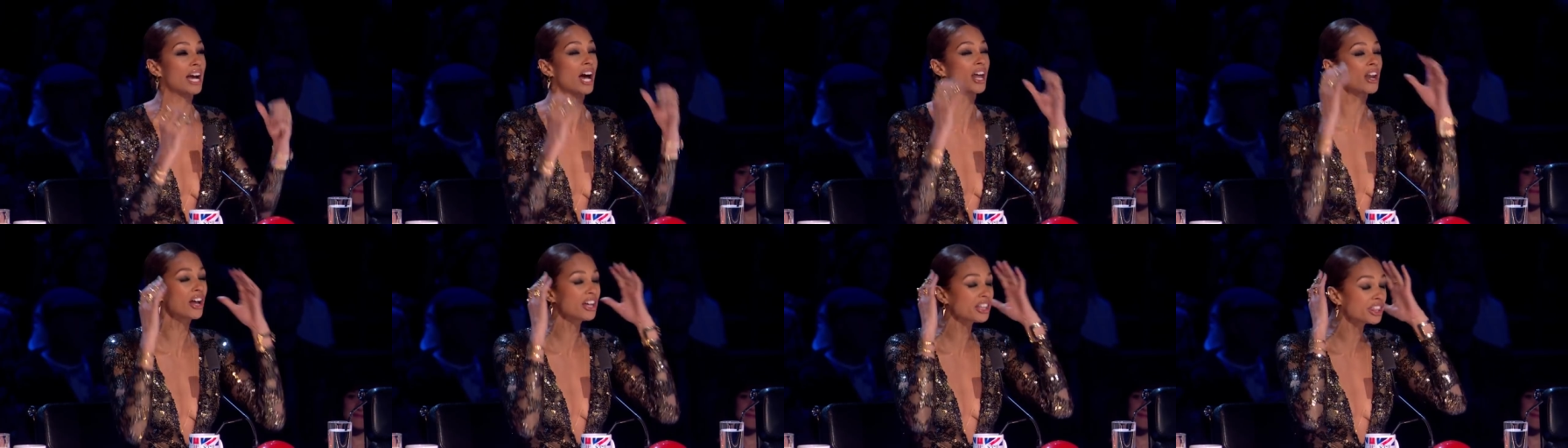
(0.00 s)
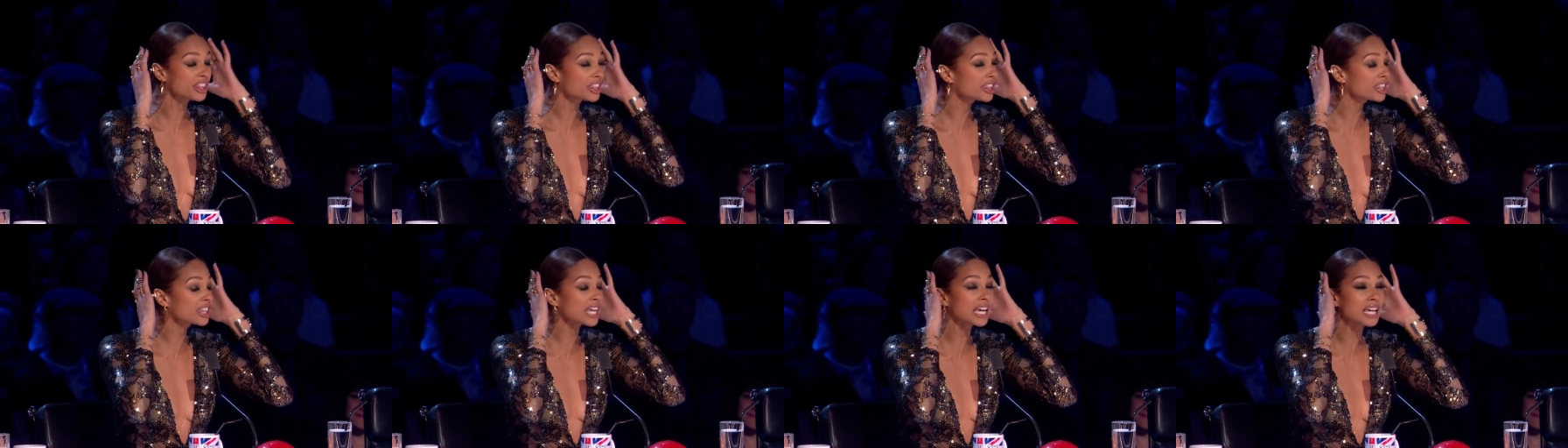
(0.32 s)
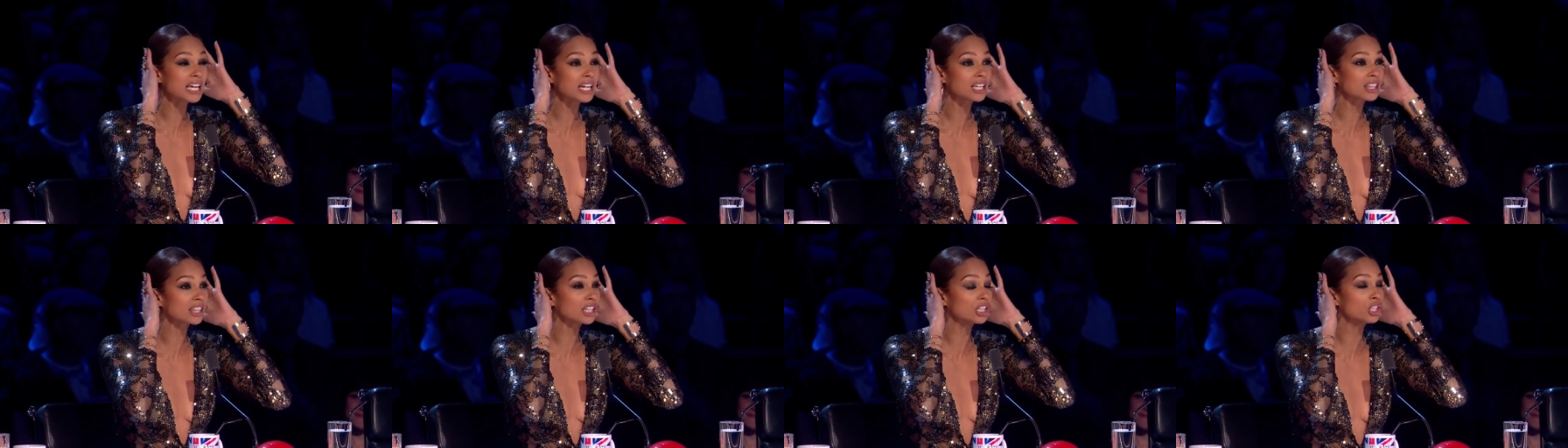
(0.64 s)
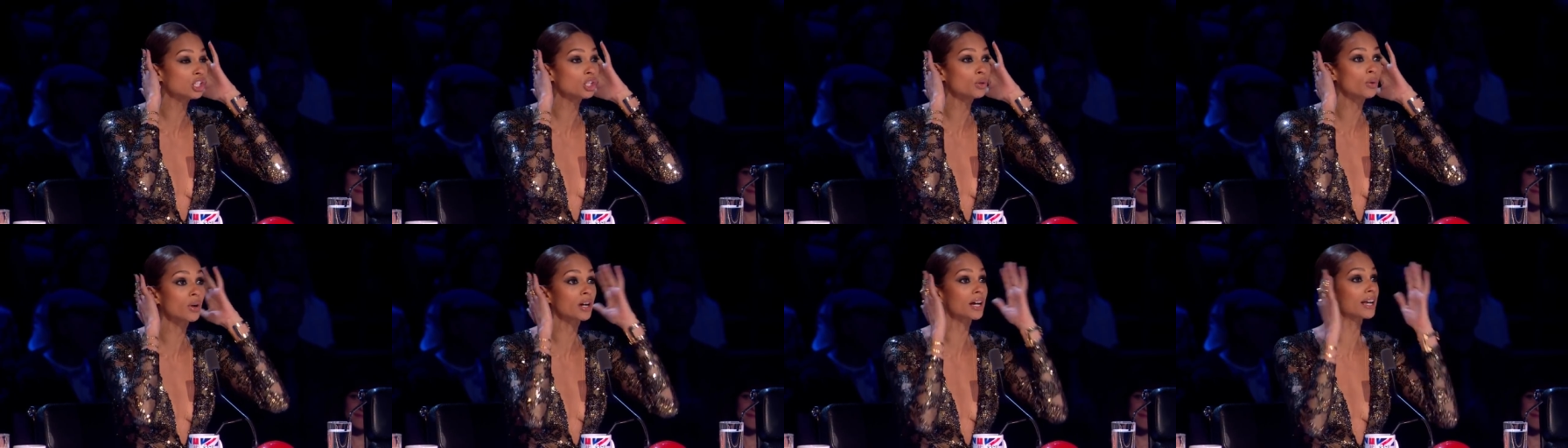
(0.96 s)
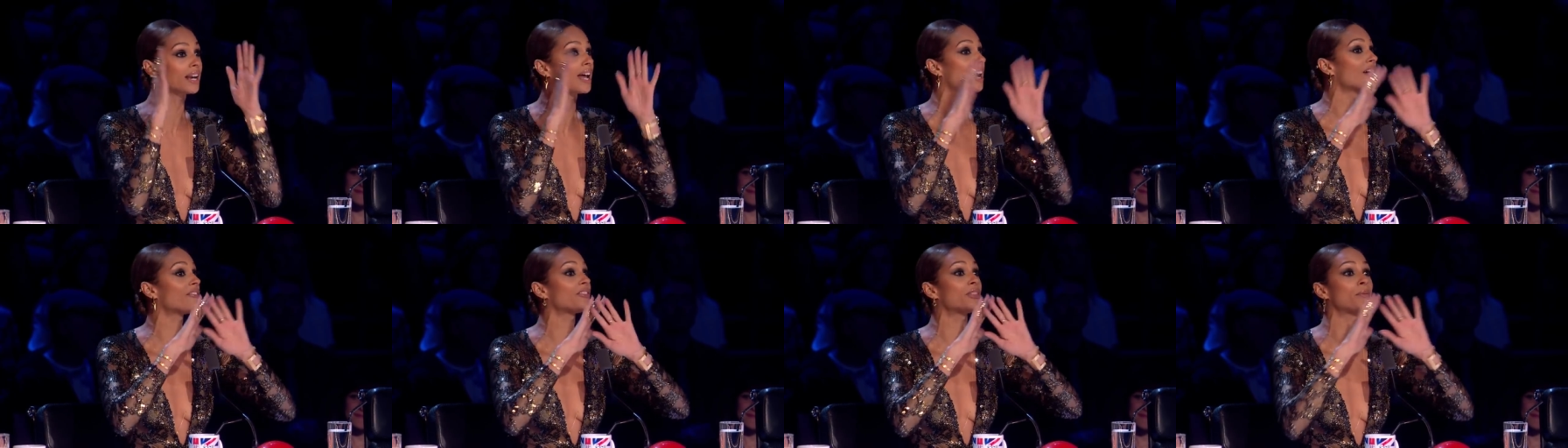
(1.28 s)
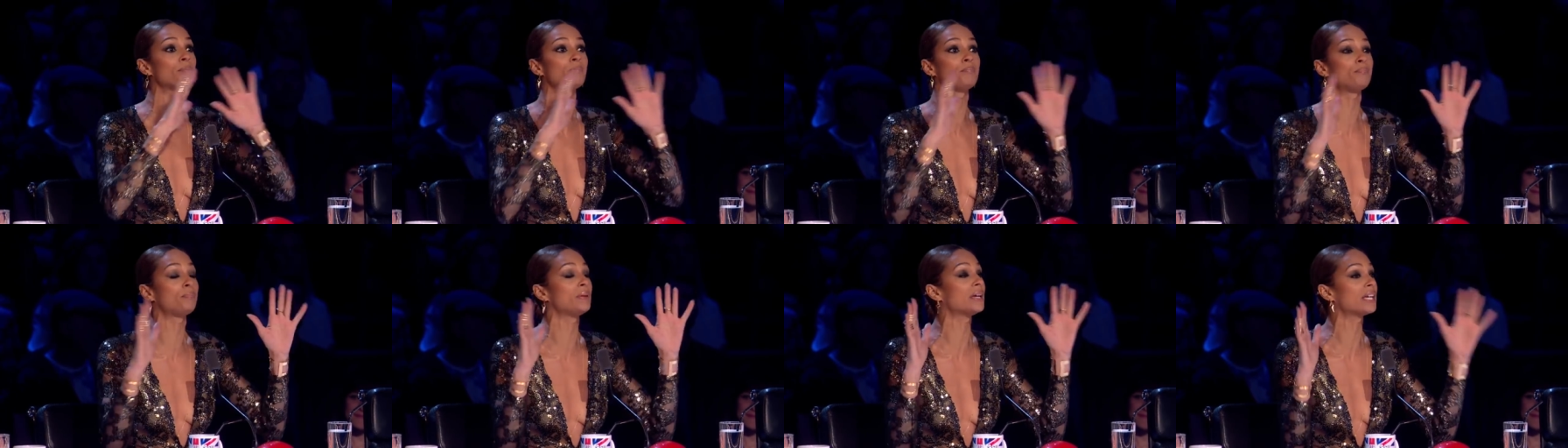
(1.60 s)
and I think that you are going to have
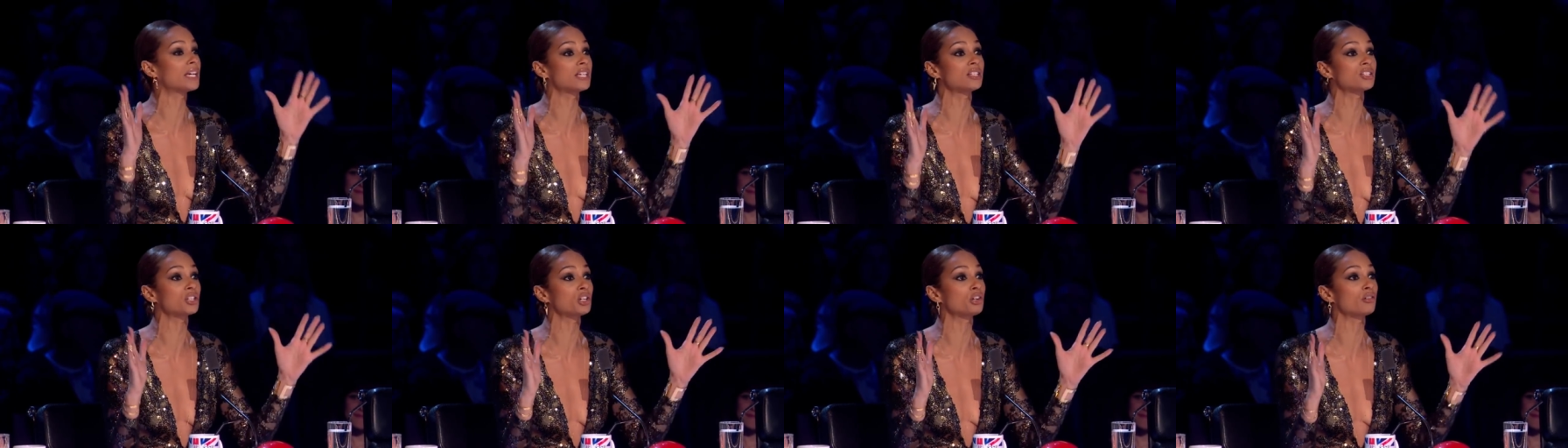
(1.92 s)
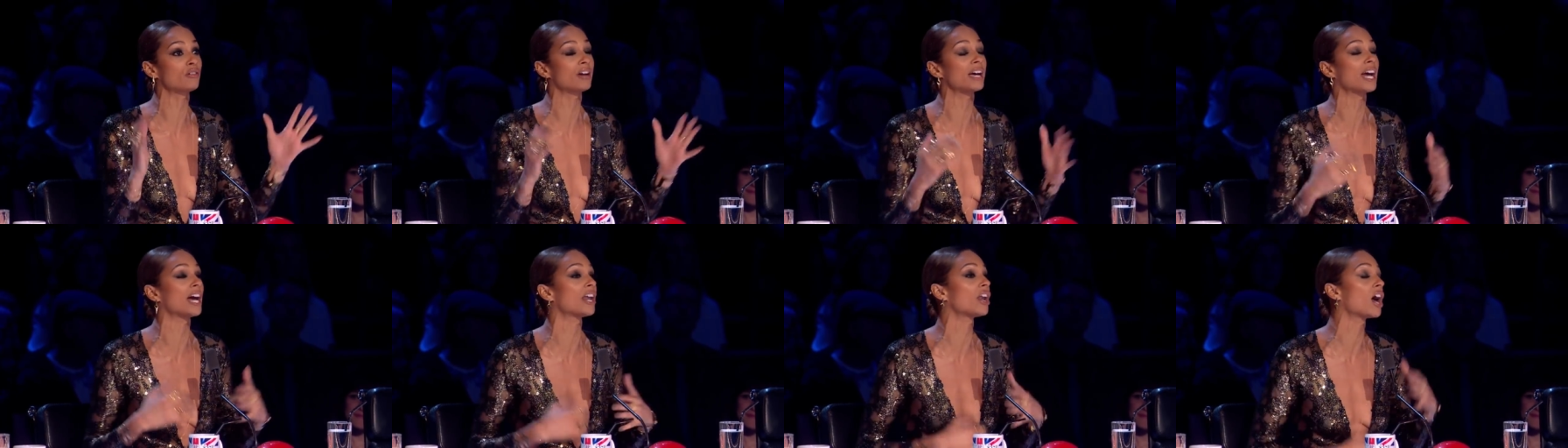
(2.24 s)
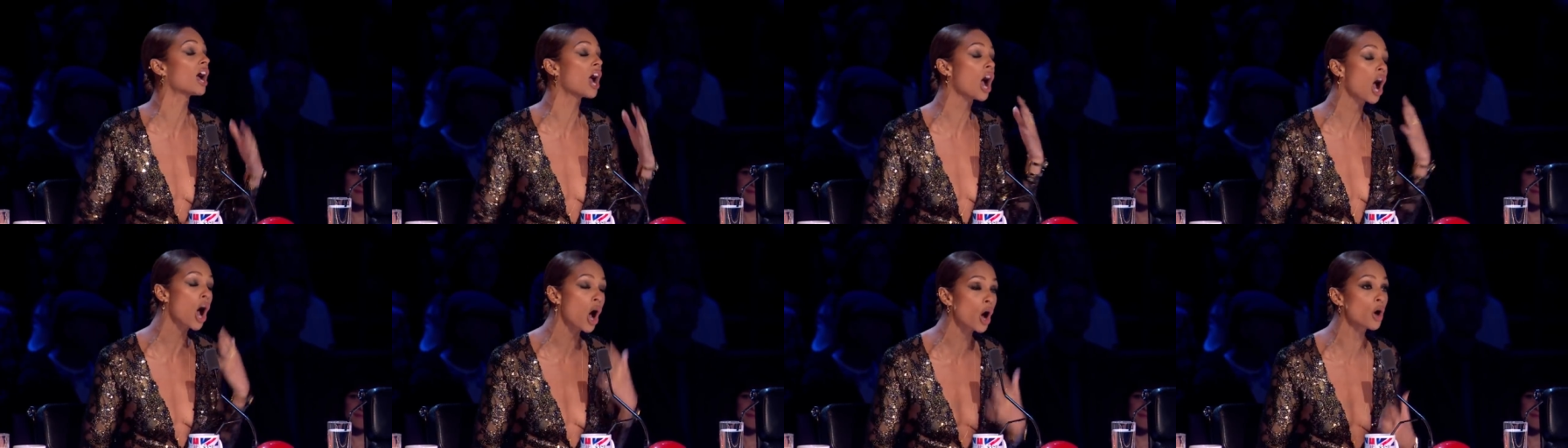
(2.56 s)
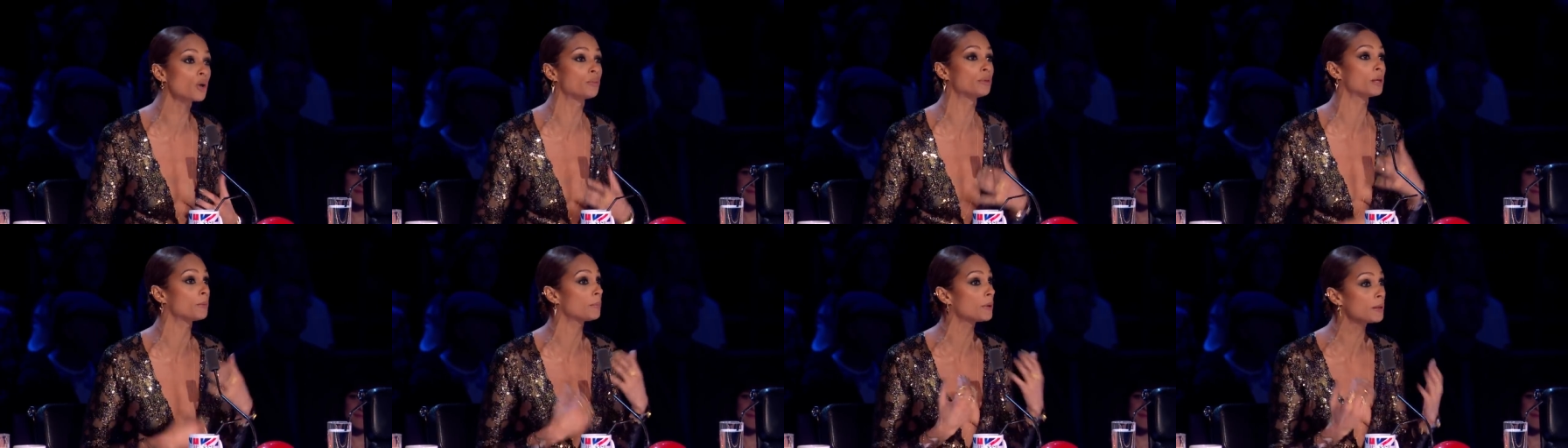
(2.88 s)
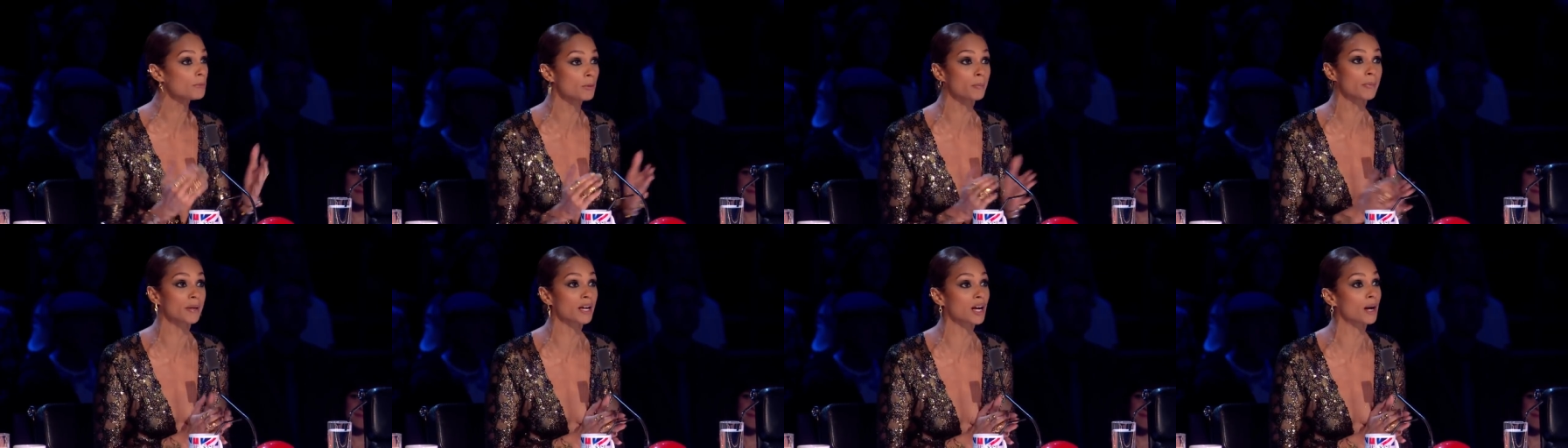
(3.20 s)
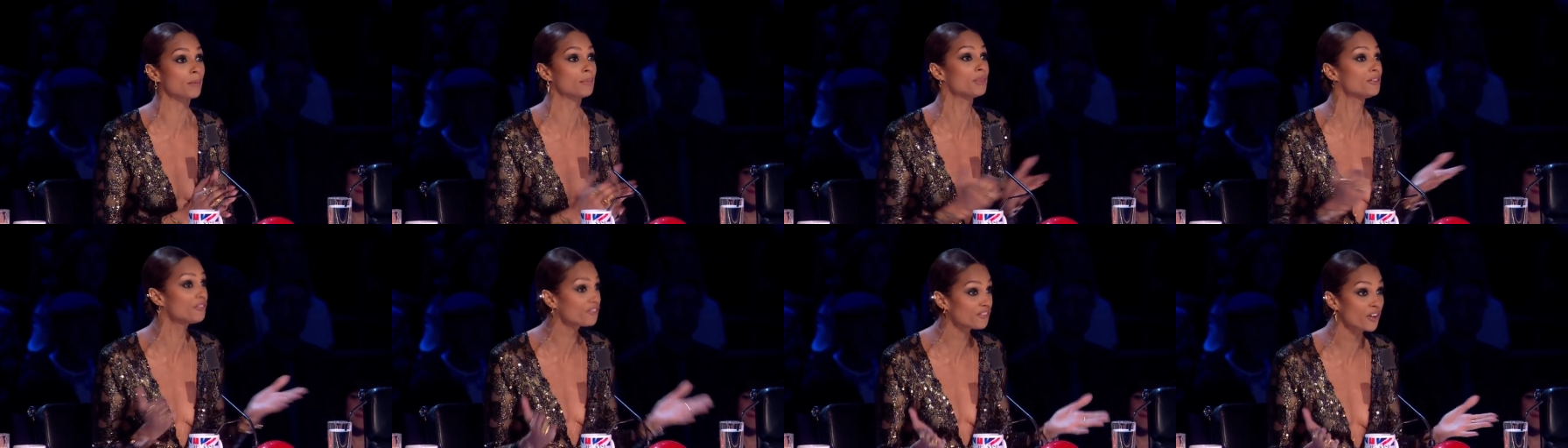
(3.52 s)
the biggest career, and I hope that people pick up the